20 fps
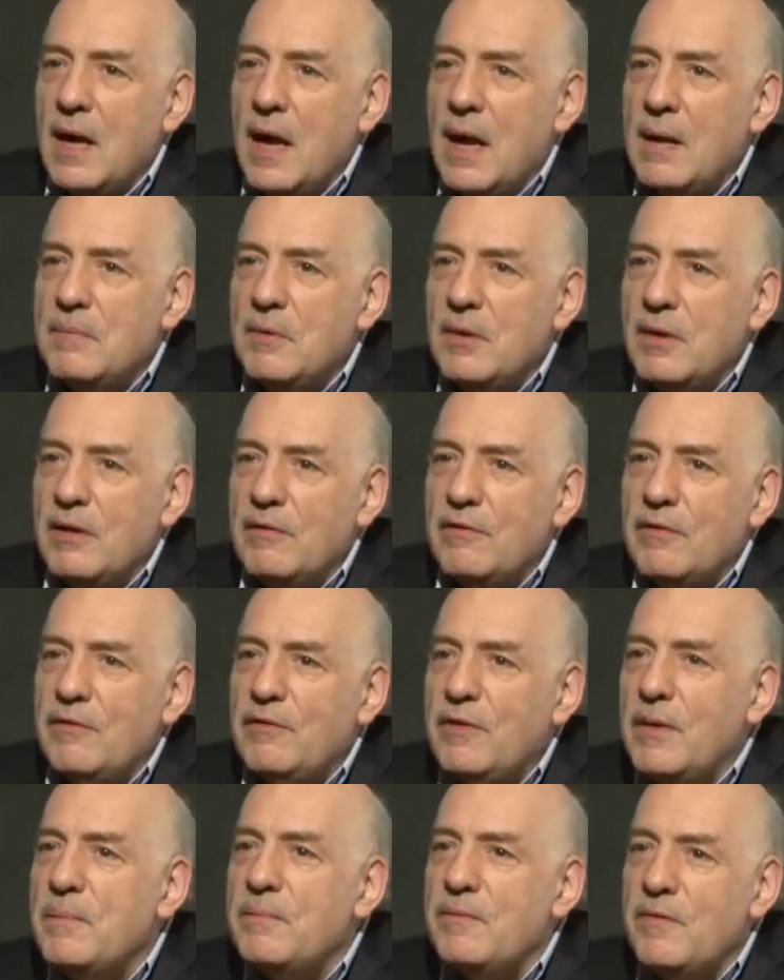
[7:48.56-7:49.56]
I'm looking for
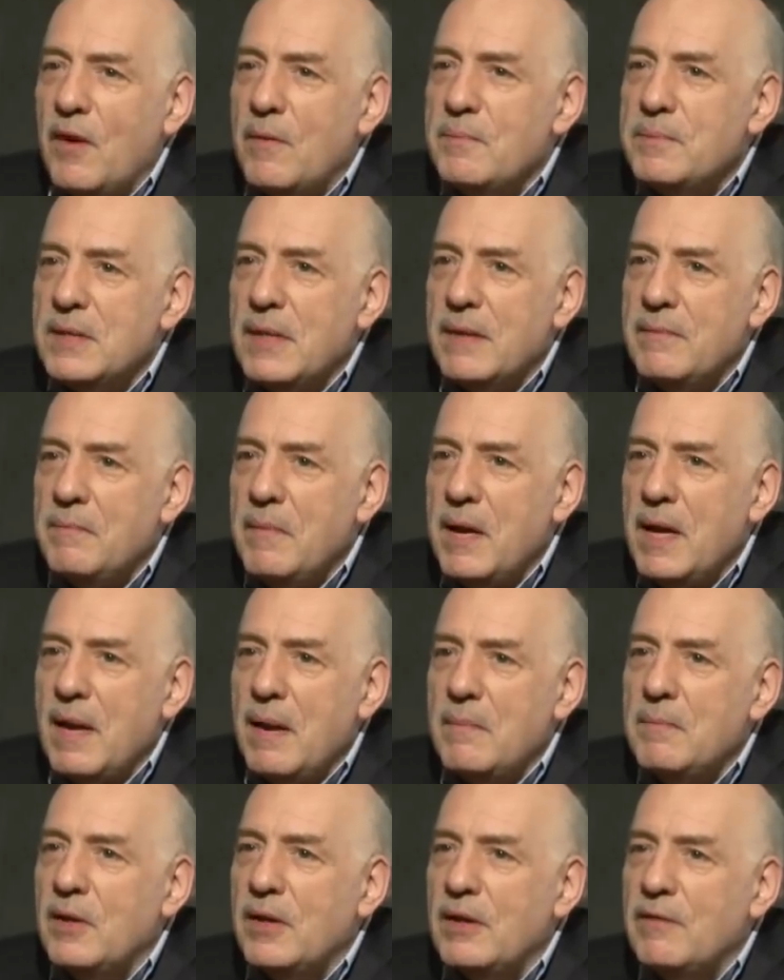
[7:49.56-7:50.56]
flip-flops they've made.
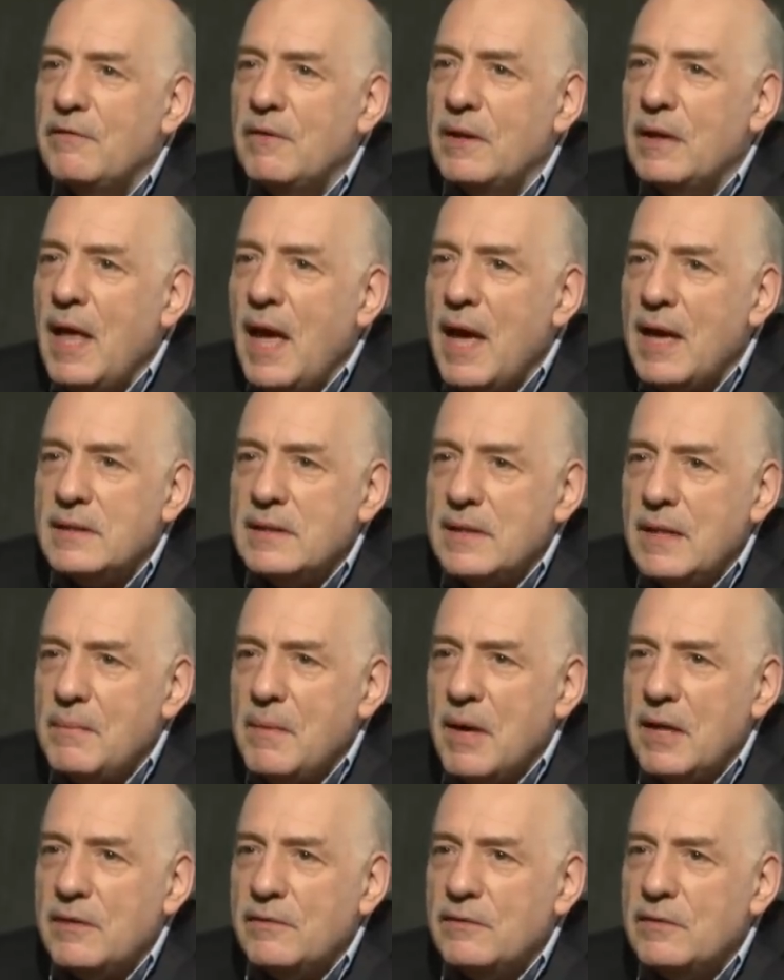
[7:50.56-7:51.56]
I'm looking for lies they
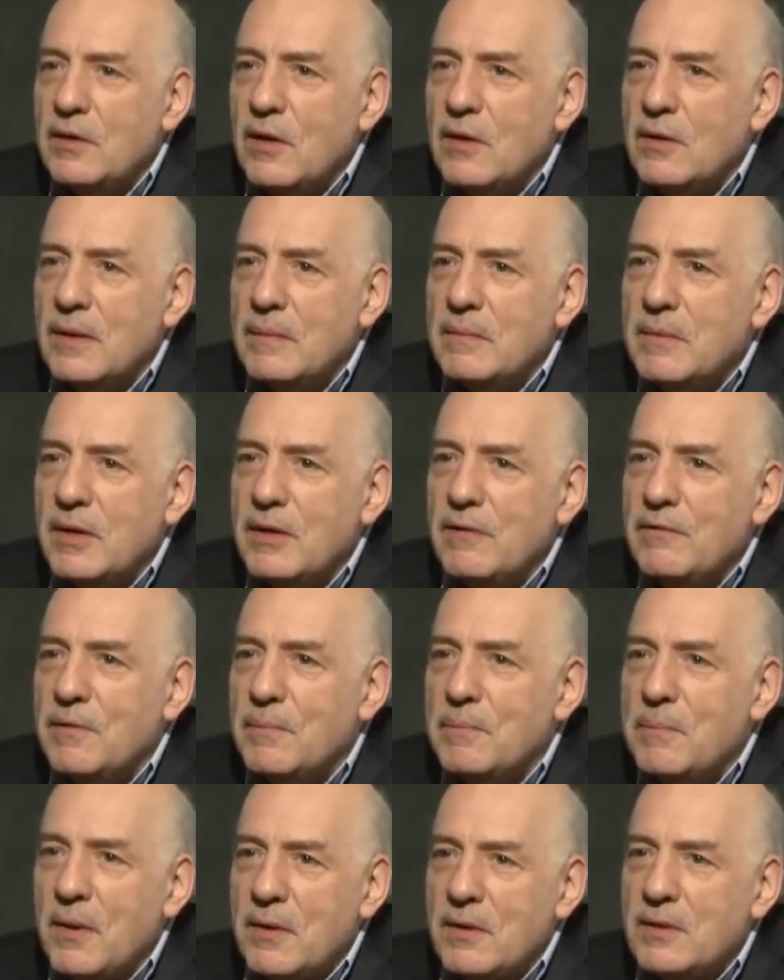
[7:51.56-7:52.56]
might have told. I'm looking for
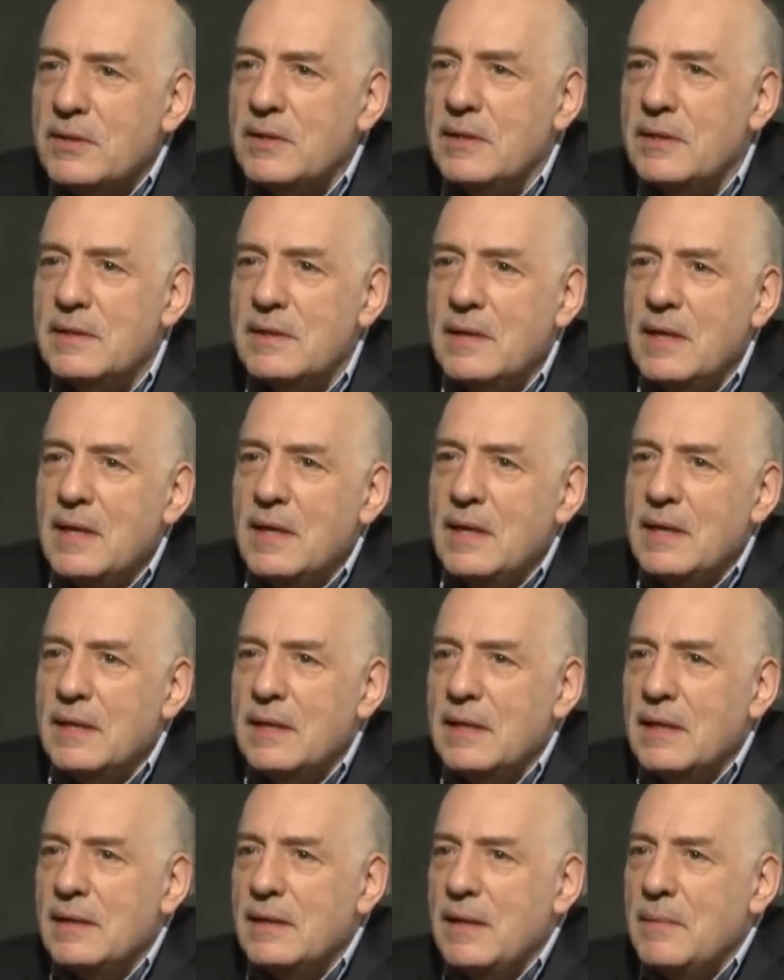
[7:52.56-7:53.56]
policies
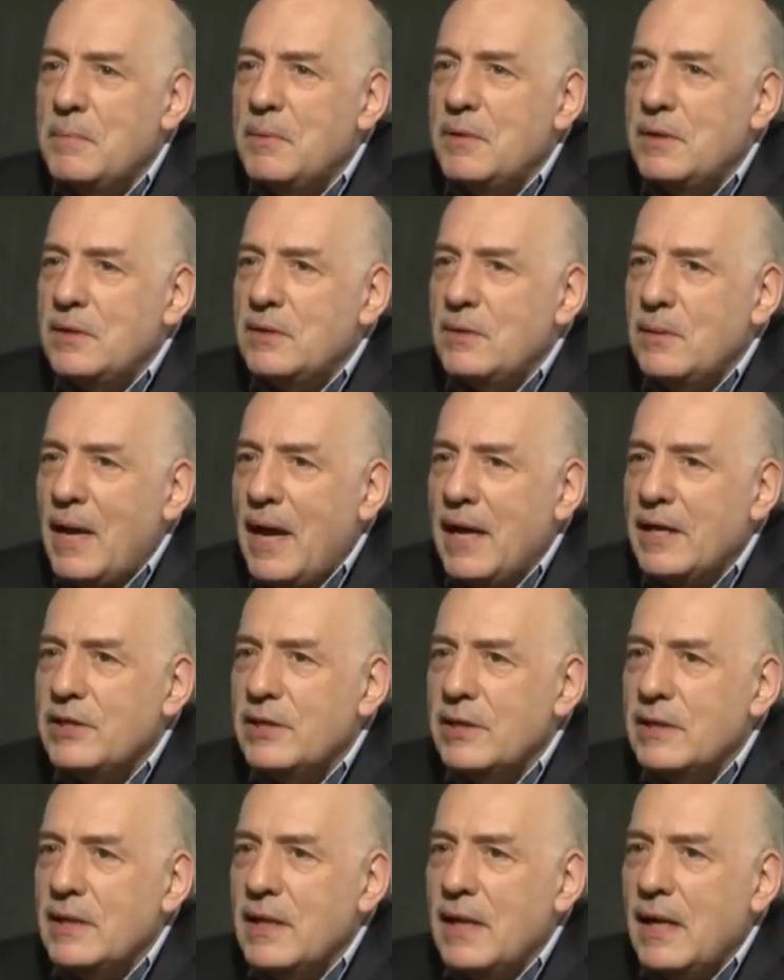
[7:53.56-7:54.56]
that they put into
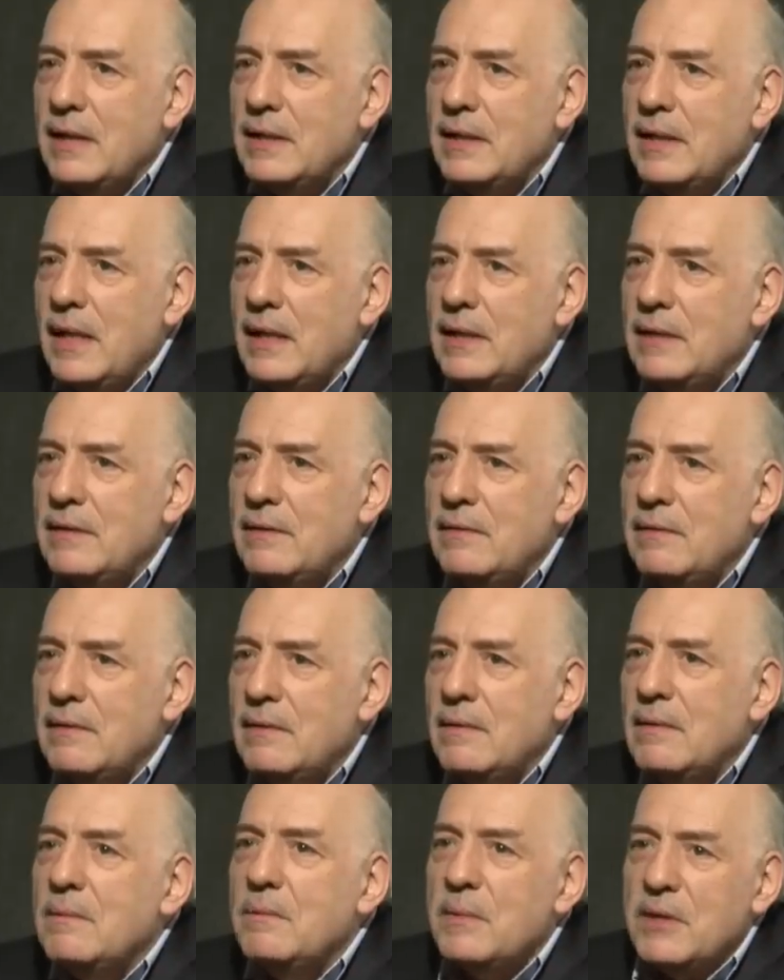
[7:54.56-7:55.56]
action and then
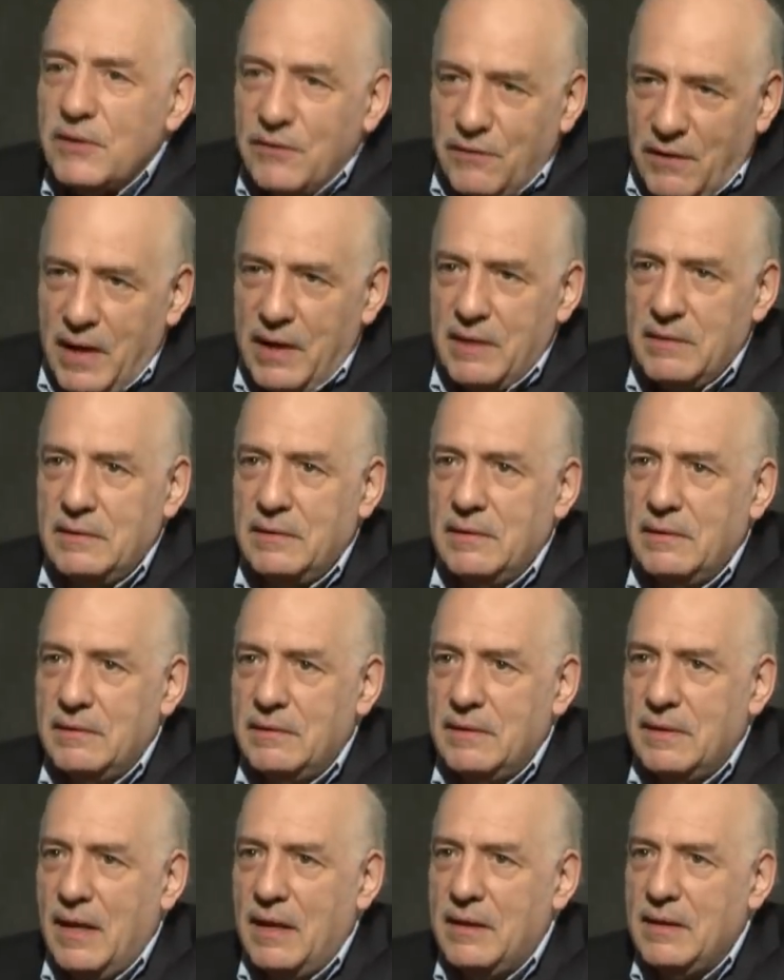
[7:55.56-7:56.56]
which failed
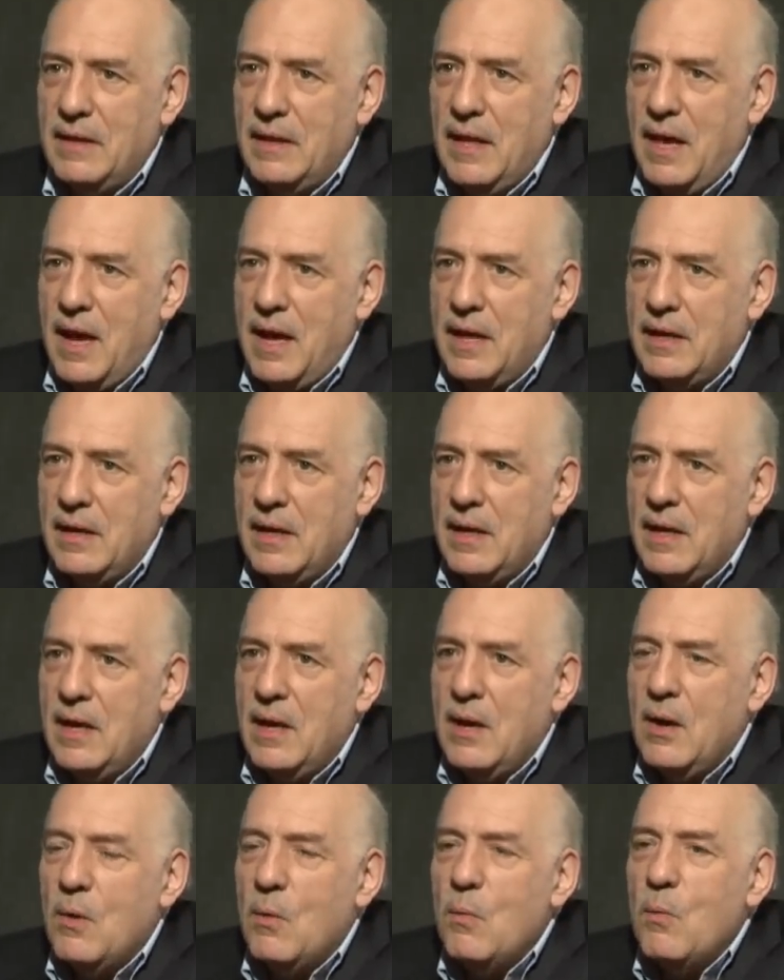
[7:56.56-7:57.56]
down the line.
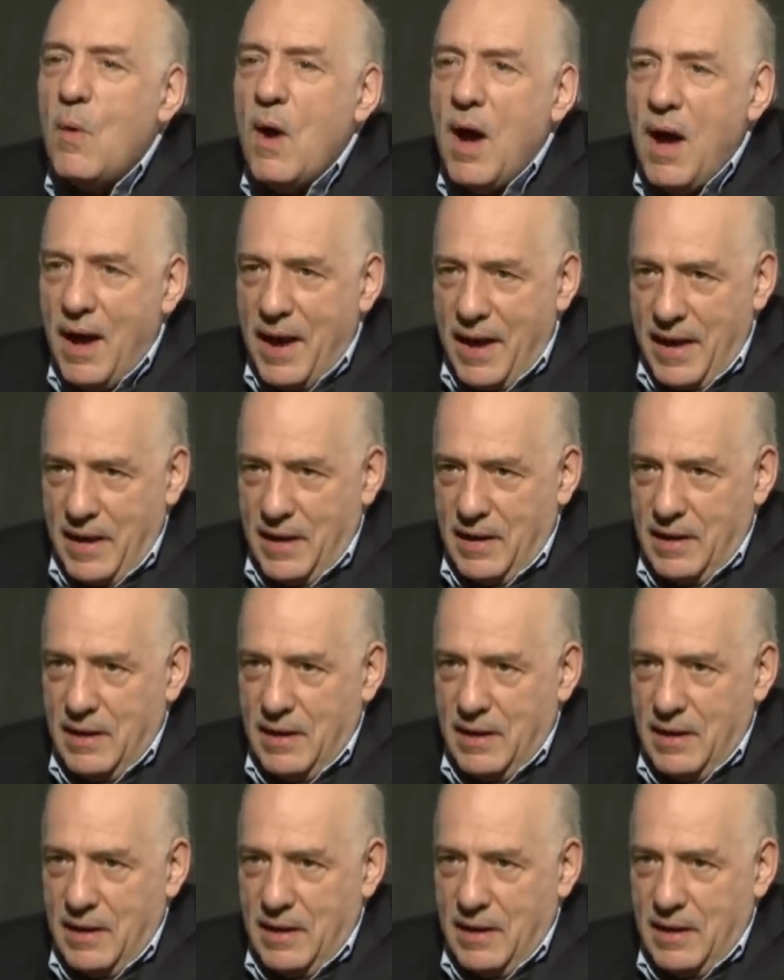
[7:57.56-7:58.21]
Why?